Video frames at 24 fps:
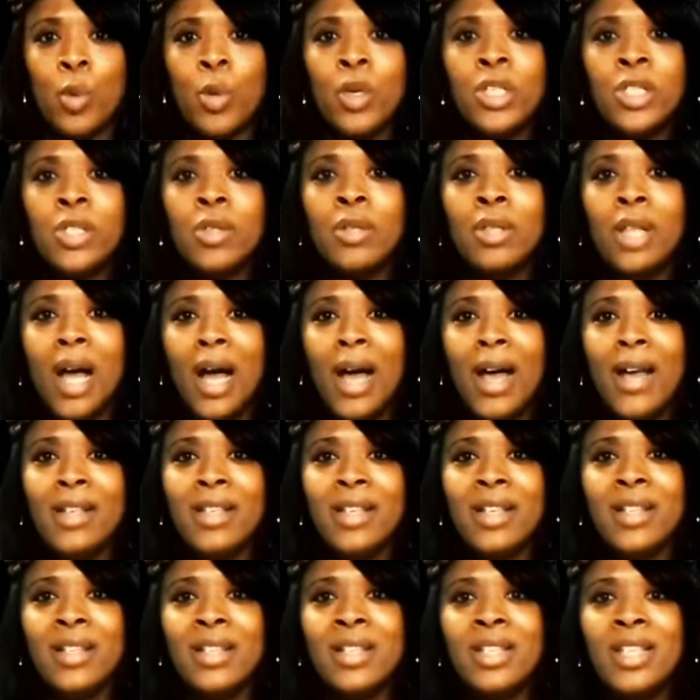
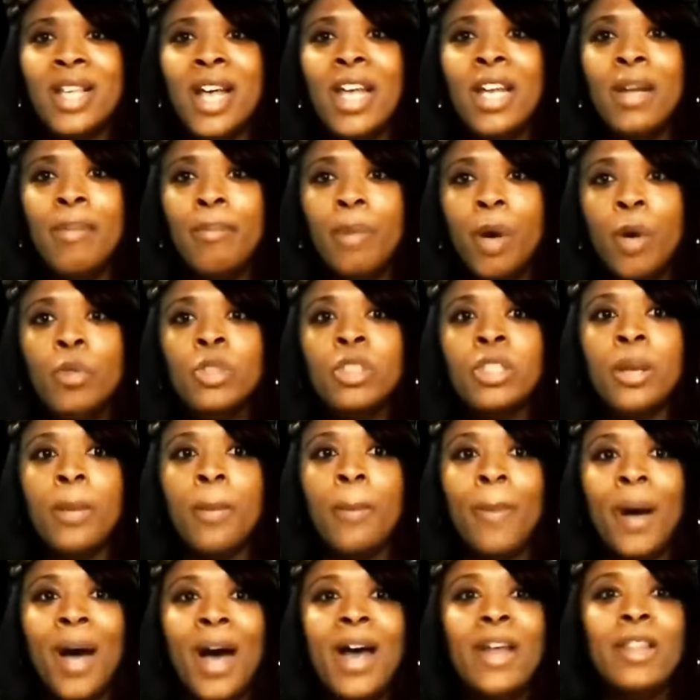crystallized and set in motion
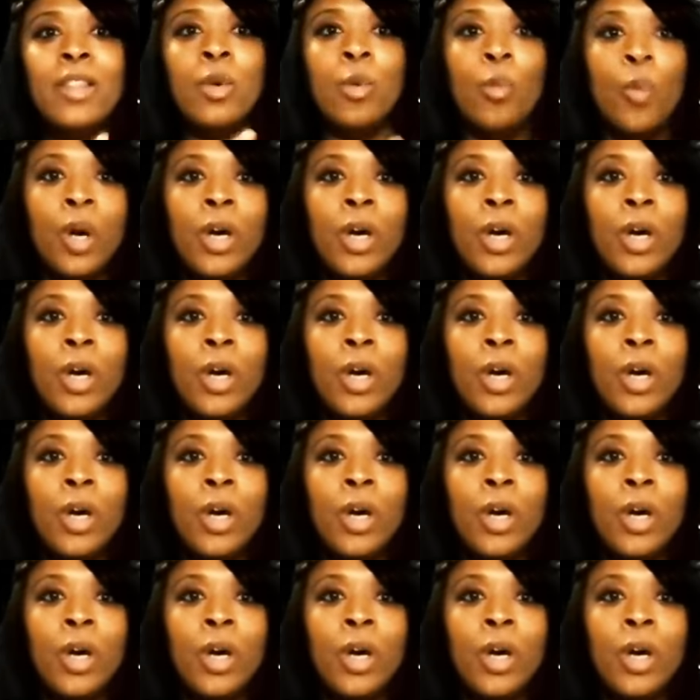by the